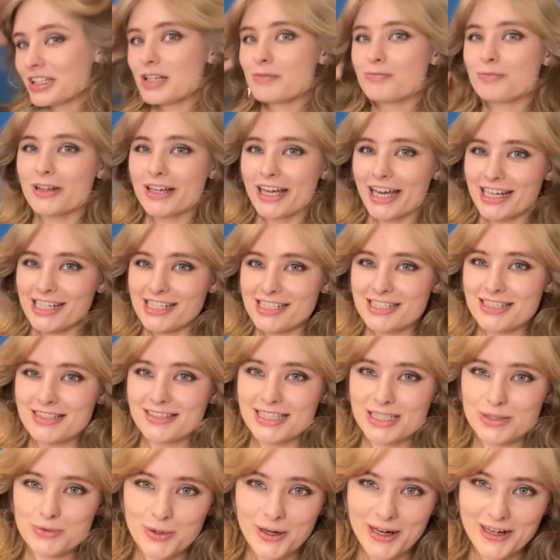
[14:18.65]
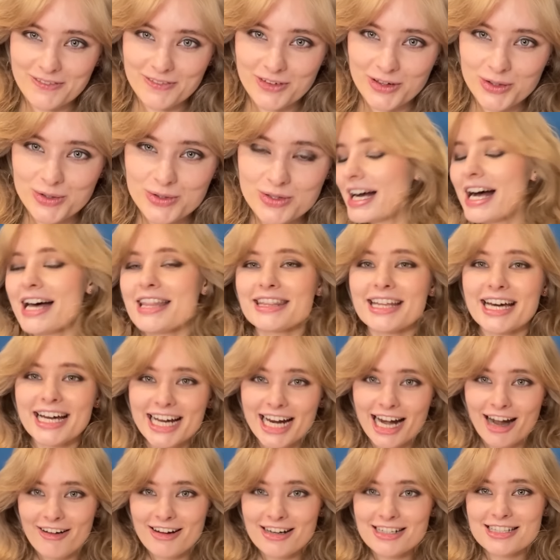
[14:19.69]
implications is what I wrote. And that
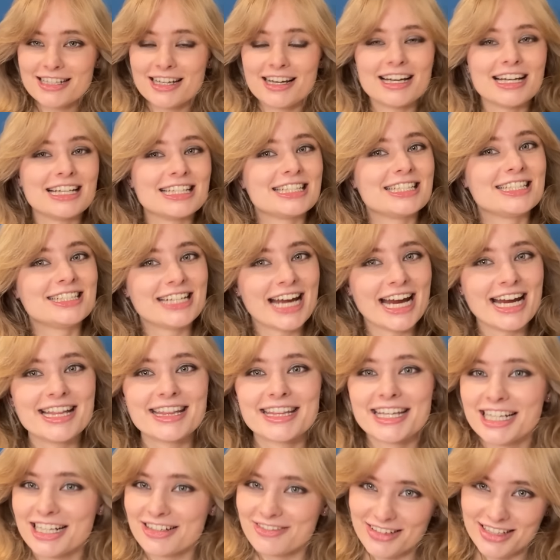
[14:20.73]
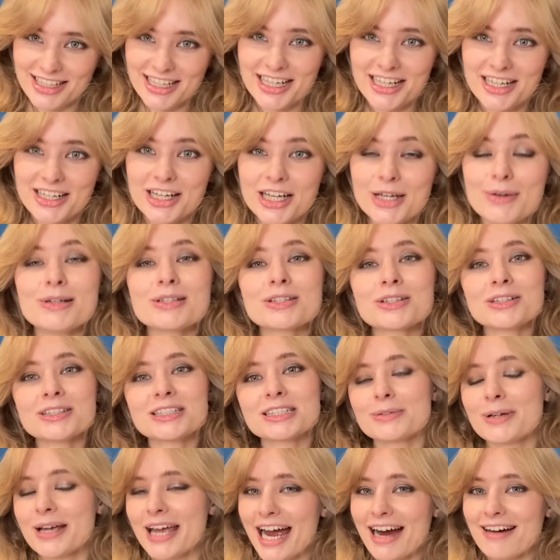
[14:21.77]
character is Jane the Gorilla, who is also
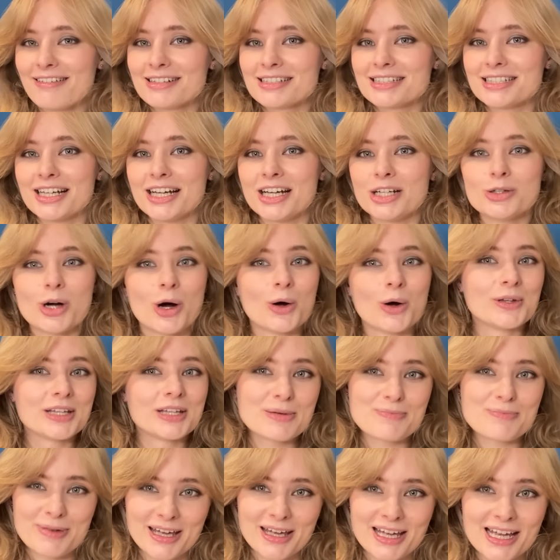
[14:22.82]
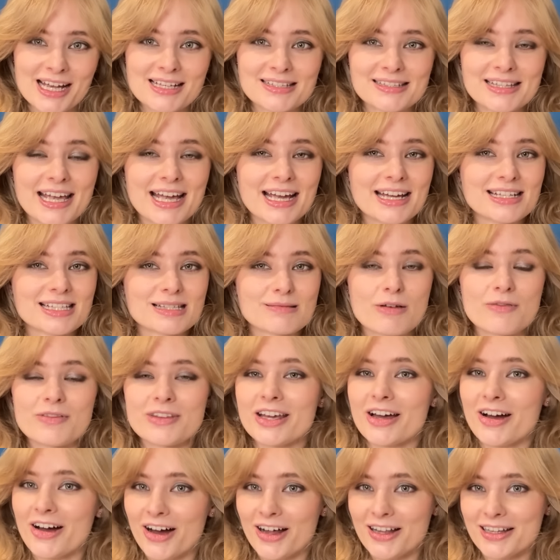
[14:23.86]
a character who only appears in some of the
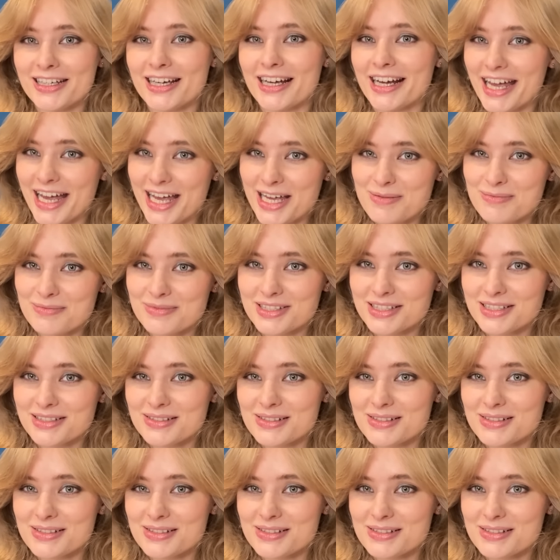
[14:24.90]
earlier games.